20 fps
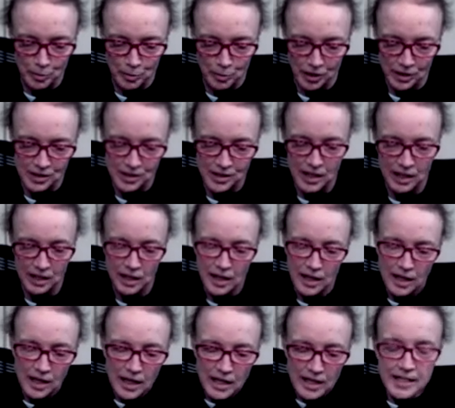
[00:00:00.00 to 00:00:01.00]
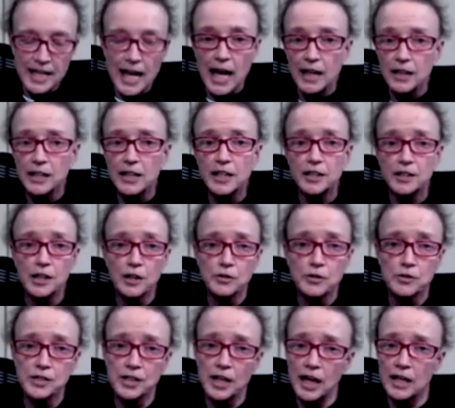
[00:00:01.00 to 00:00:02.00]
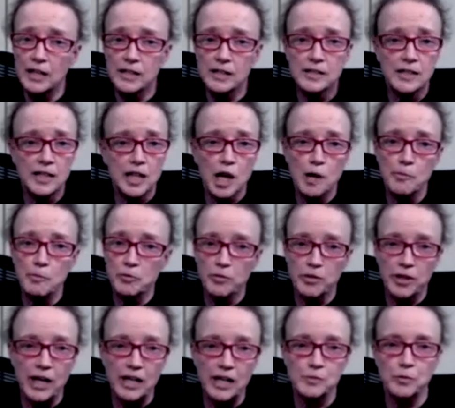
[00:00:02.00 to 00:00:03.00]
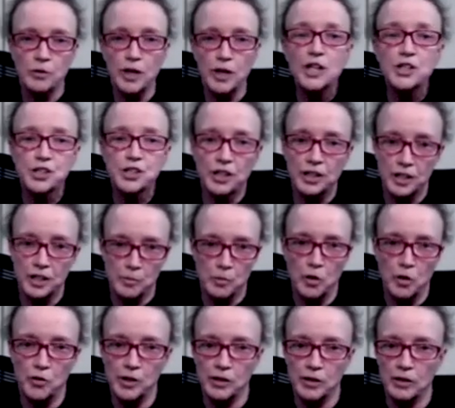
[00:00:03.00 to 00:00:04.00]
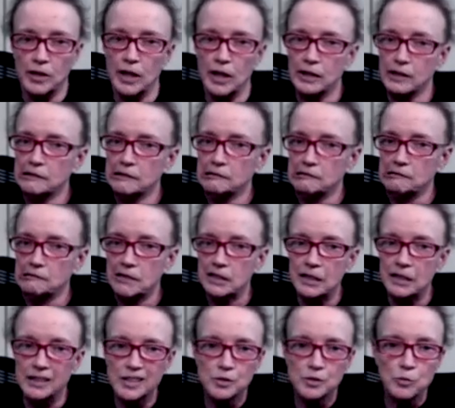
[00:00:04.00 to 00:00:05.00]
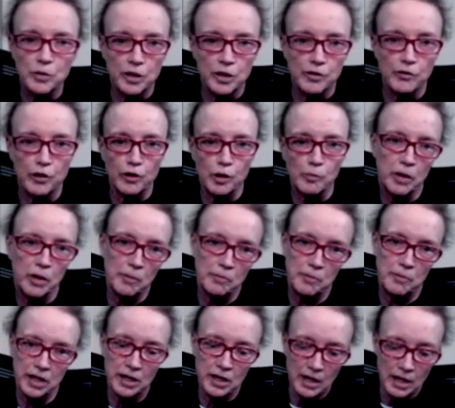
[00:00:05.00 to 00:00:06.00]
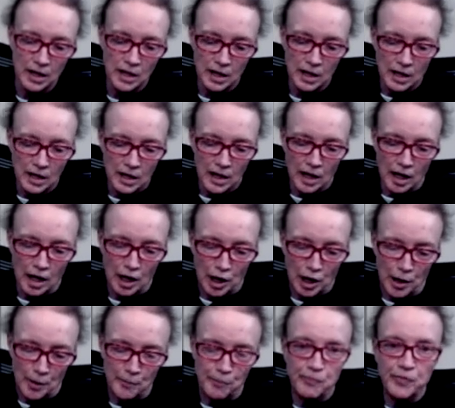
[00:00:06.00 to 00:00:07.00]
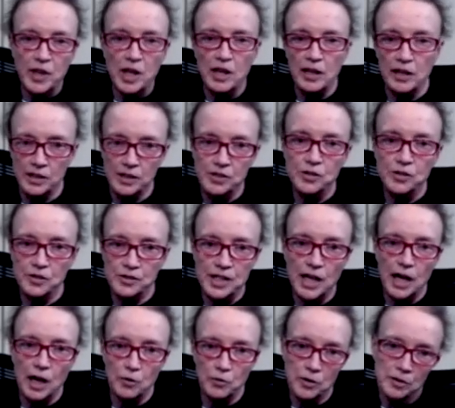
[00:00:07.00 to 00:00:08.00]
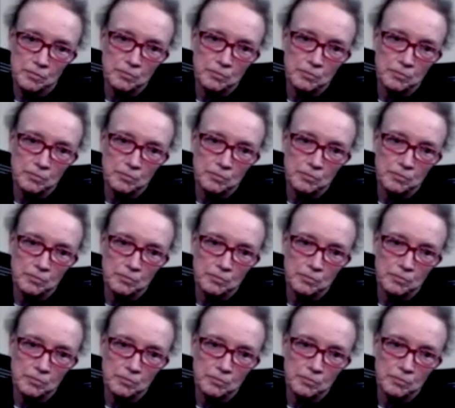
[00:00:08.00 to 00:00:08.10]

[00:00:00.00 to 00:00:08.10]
to see. Sadly, another sign is they come in with aspiration pneumonia, like, oh, that's weird for a puppy. And it turns out